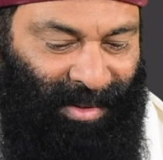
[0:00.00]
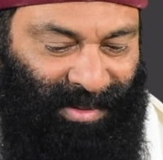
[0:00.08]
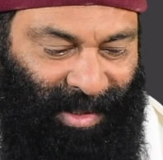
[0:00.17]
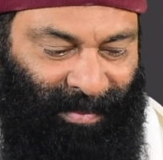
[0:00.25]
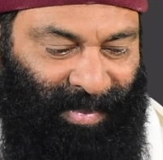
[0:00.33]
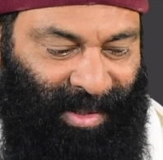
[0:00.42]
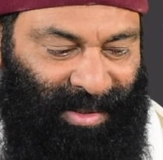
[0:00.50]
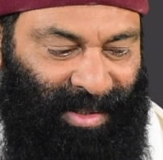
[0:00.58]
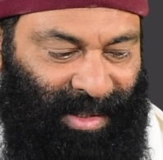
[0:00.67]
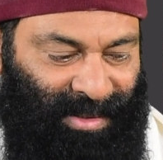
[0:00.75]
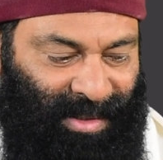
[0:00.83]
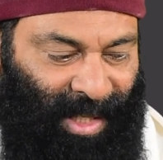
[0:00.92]
Sometimes it
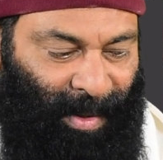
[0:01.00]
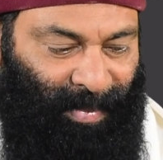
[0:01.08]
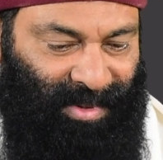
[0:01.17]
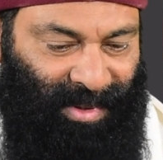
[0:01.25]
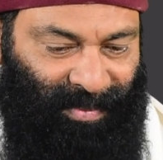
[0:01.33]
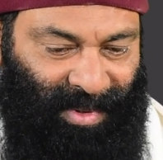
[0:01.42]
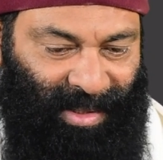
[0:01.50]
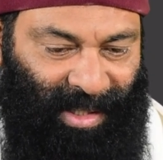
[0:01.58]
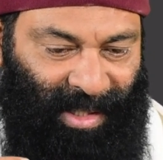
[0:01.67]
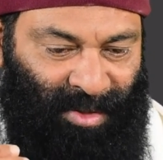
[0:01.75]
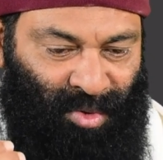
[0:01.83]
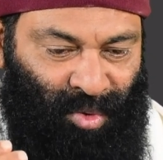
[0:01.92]
doesn't happen. Sometimes they
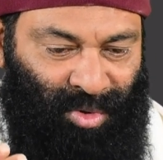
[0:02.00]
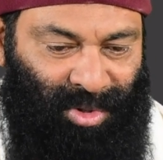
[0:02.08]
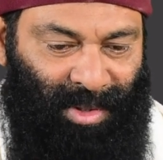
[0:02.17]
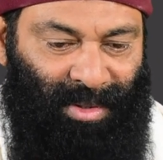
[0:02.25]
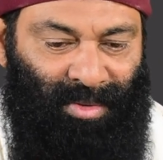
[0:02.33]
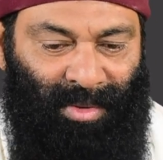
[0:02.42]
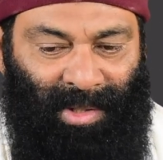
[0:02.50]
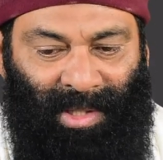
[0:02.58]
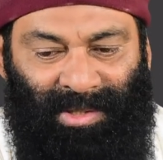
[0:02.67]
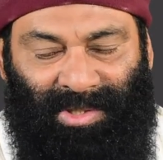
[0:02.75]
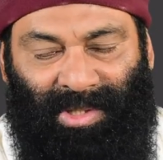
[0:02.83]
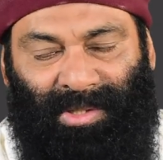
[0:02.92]
get two children, two
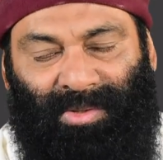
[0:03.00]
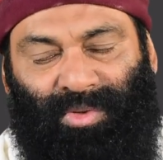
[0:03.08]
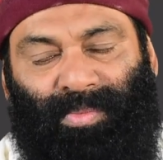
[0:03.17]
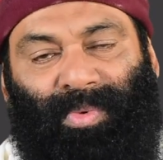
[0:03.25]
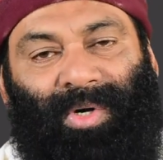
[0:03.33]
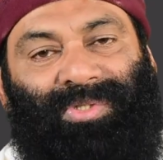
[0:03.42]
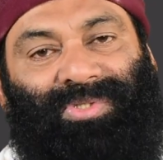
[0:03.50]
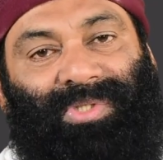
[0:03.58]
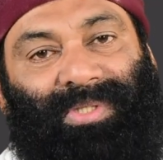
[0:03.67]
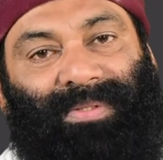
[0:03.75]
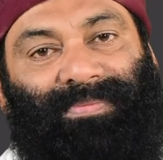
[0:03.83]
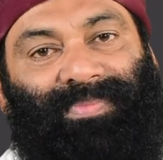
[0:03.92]
girl children, two boy
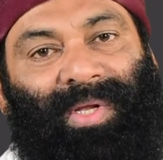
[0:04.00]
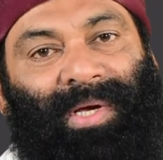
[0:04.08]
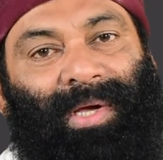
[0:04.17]
children.